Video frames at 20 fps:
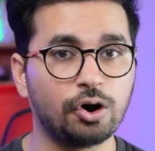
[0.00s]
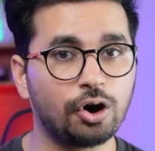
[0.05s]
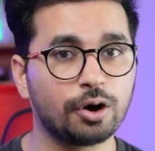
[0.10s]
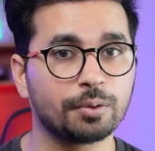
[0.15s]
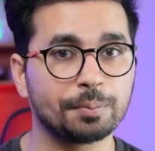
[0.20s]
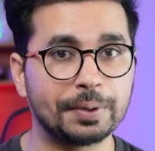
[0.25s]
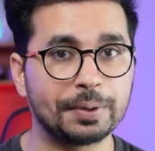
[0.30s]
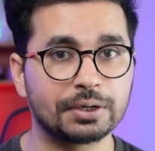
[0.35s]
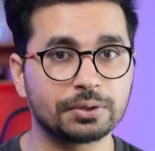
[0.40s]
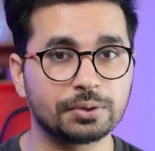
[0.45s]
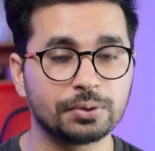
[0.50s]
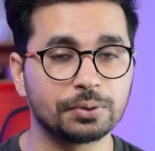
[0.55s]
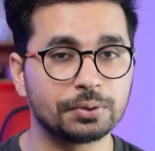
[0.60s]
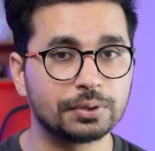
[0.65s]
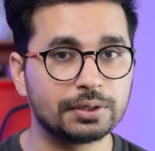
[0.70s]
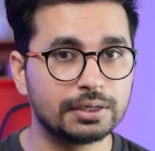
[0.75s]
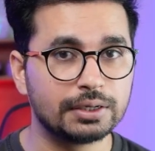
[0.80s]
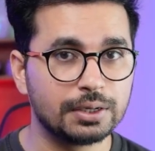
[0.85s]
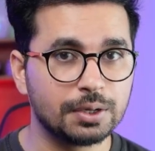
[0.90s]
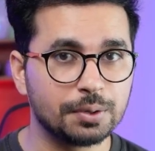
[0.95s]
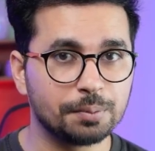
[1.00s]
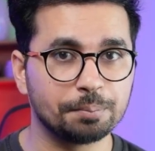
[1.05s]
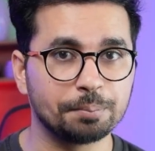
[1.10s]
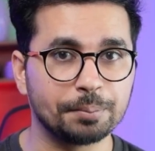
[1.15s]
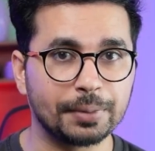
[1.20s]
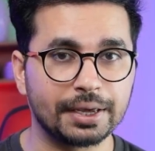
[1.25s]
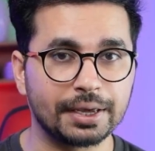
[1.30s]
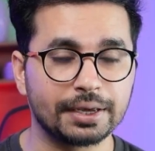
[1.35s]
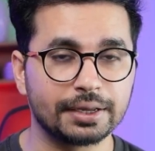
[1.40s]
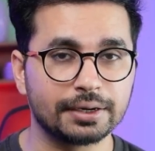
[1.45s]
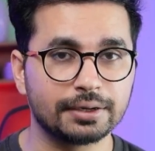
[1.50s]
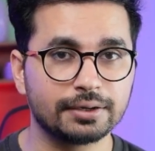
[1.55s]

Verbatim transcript: Augment Code main